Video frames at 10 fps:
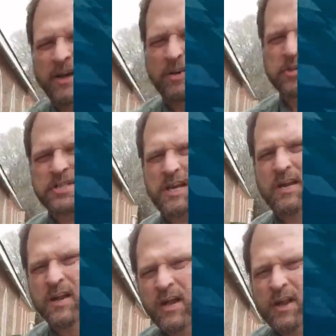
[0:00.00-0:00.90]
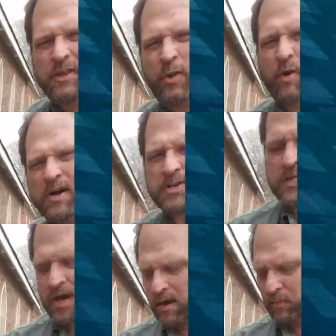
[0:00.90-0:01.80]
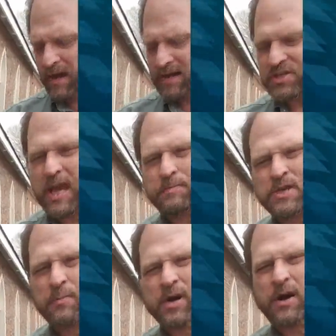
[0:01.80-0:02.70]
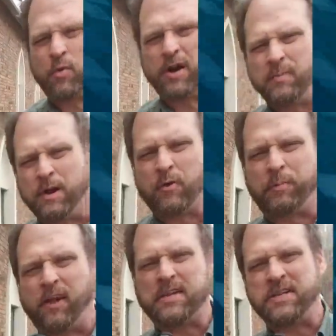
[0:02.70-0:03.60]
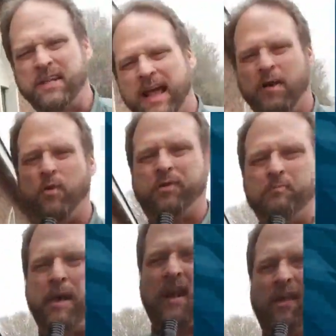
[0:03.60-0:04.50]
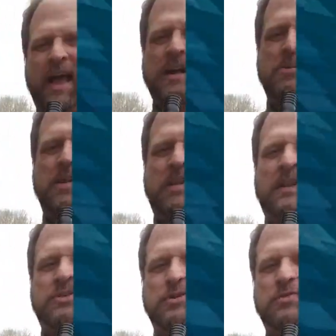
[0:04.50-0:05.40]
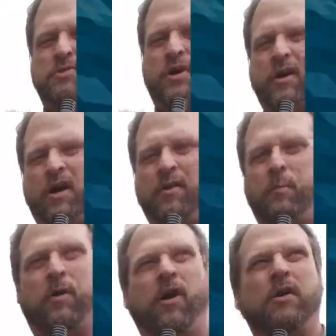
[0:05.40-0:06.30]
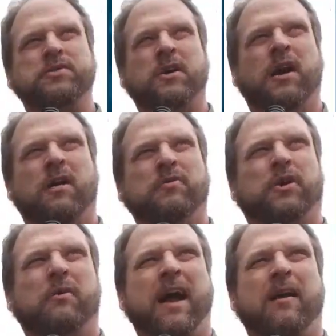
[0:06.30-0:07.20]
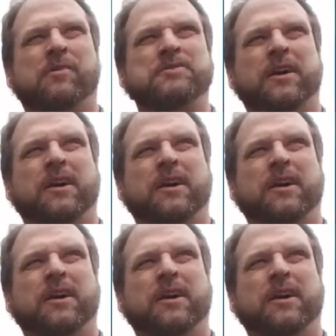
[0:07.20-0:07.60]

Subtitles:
you'll see there was some landscape timber here. We're going to be replacing that with metal edging that is used on other parts of the grounds.